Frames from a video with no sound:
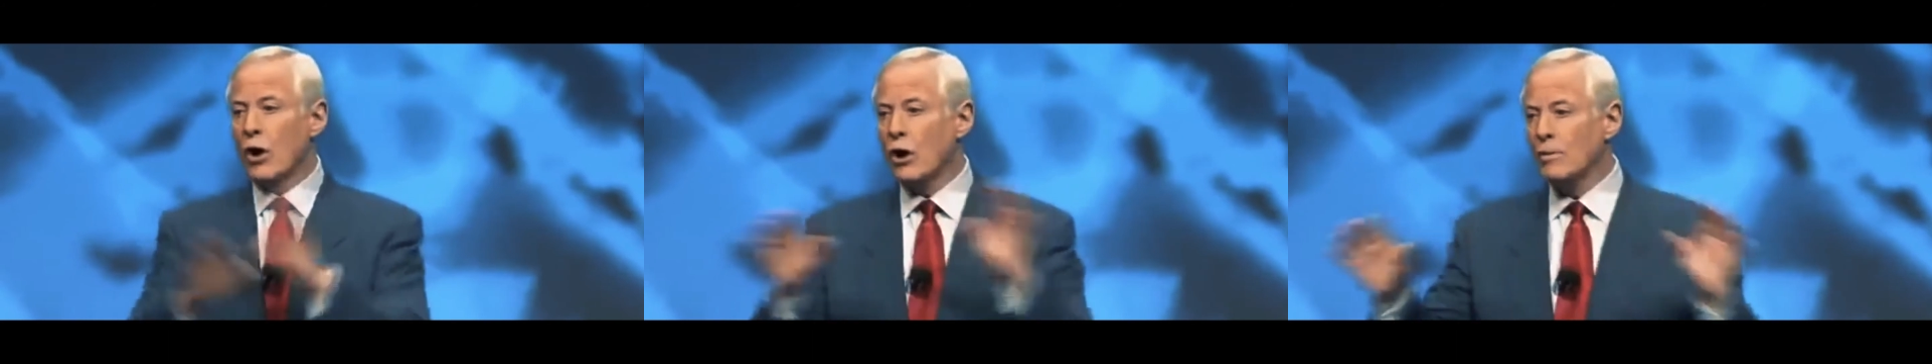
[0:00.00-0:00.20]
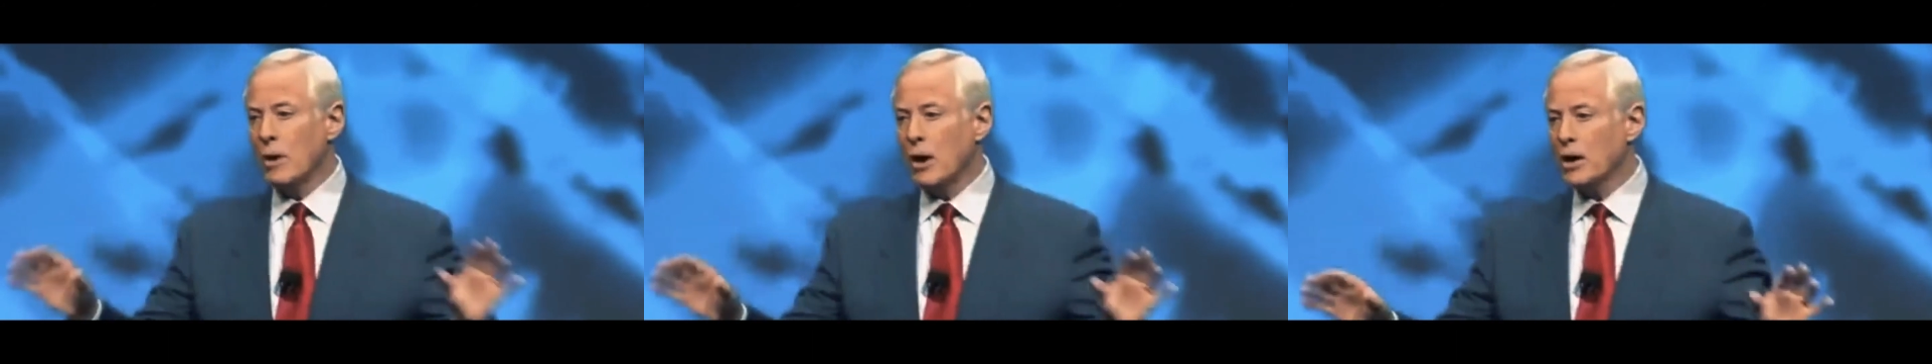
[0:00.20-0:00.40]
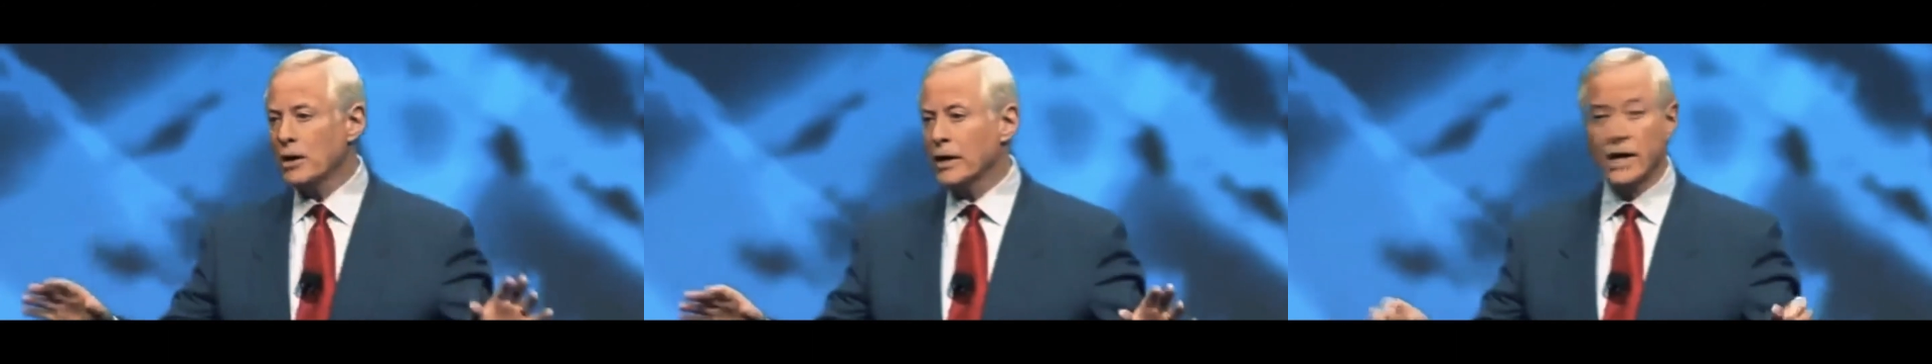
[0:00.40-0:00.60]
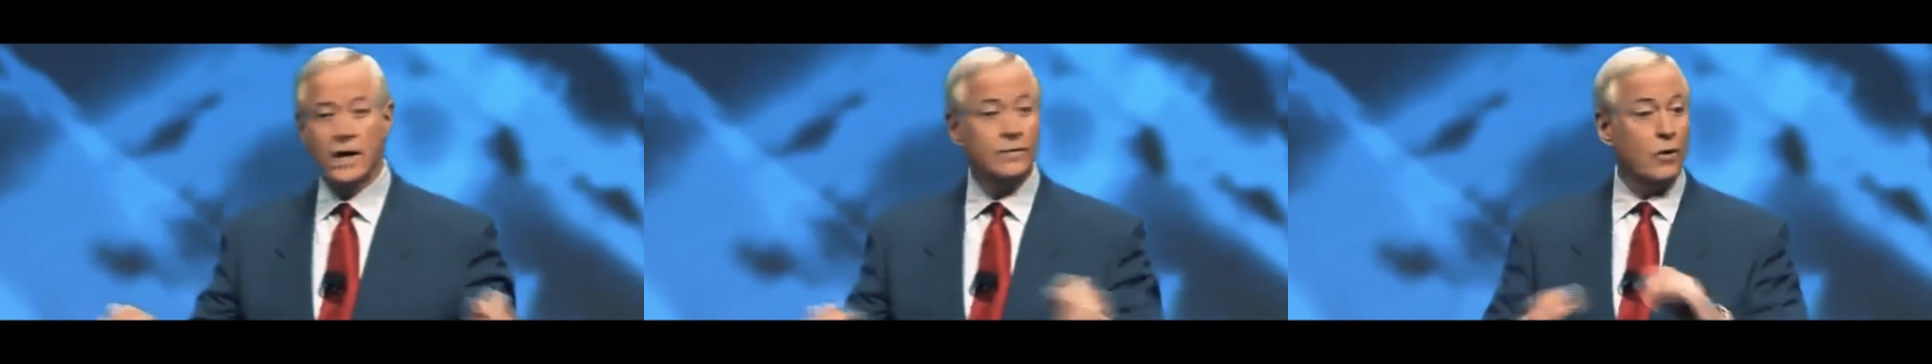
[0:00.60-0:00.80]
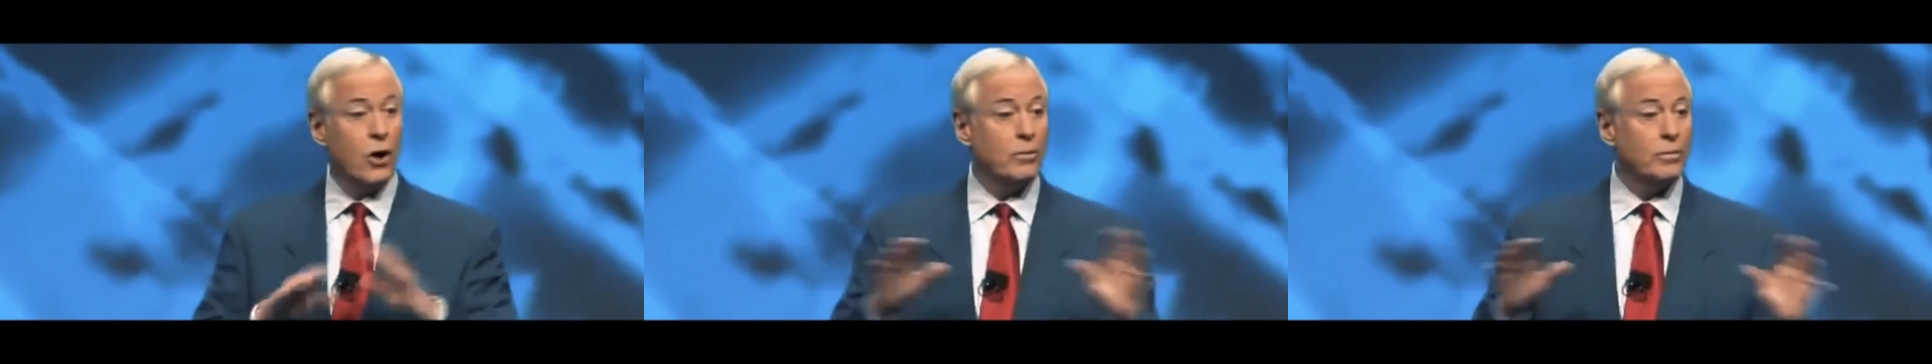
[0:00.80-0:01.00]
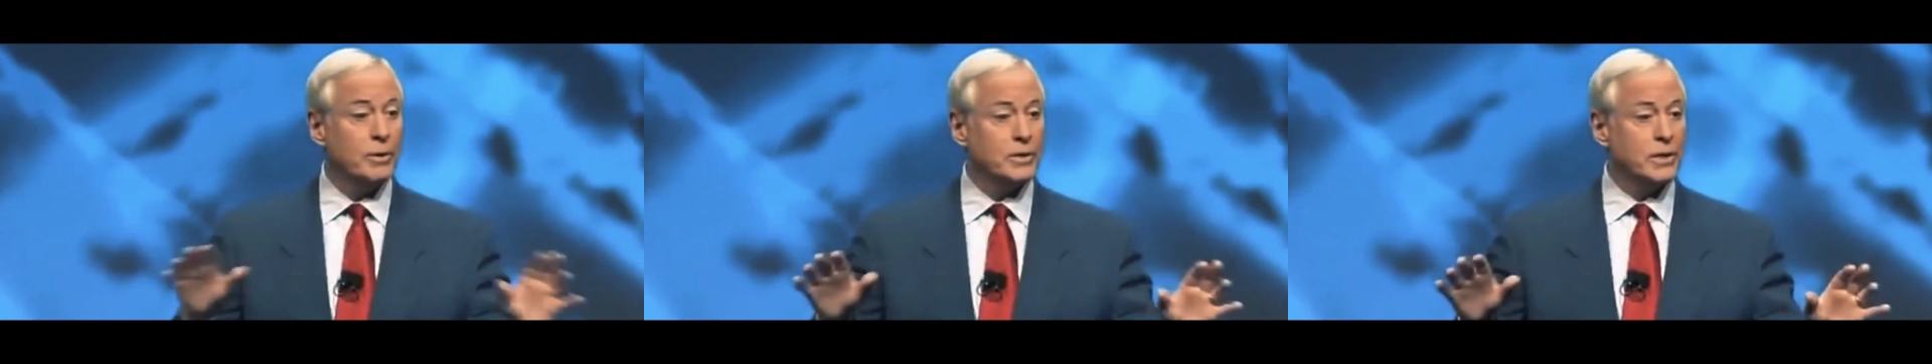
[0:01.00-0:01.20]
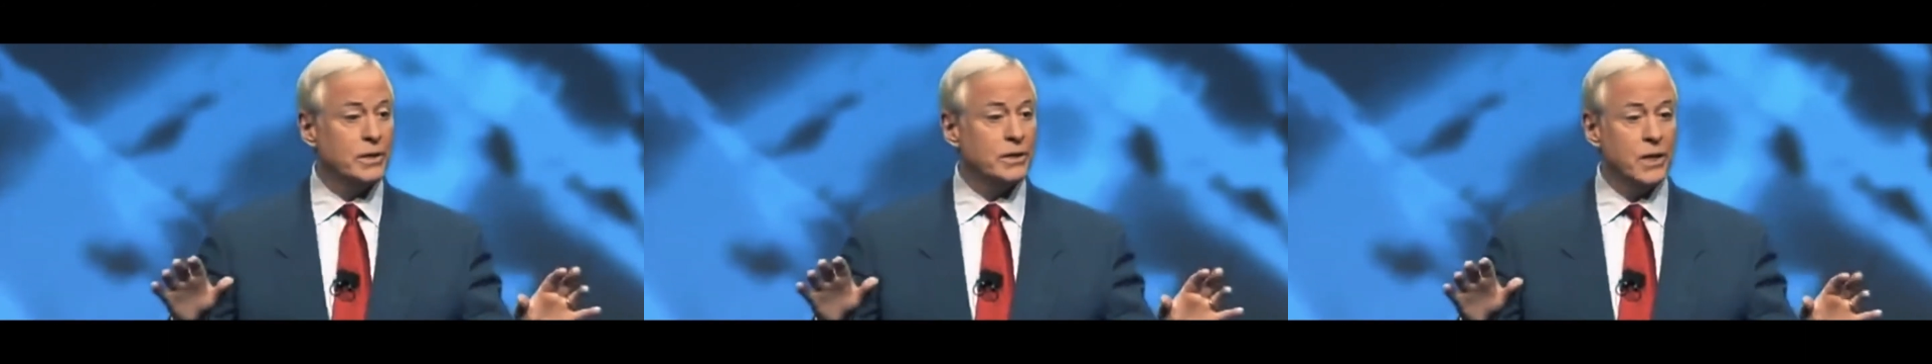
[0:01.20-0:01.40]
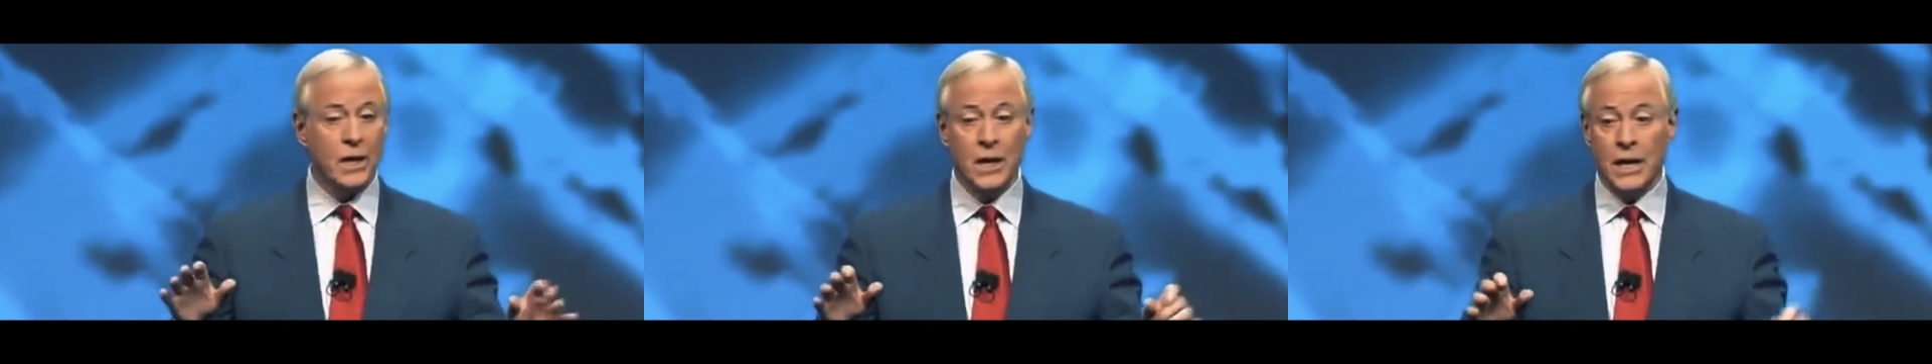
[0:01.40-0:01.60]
all marketing, of all business,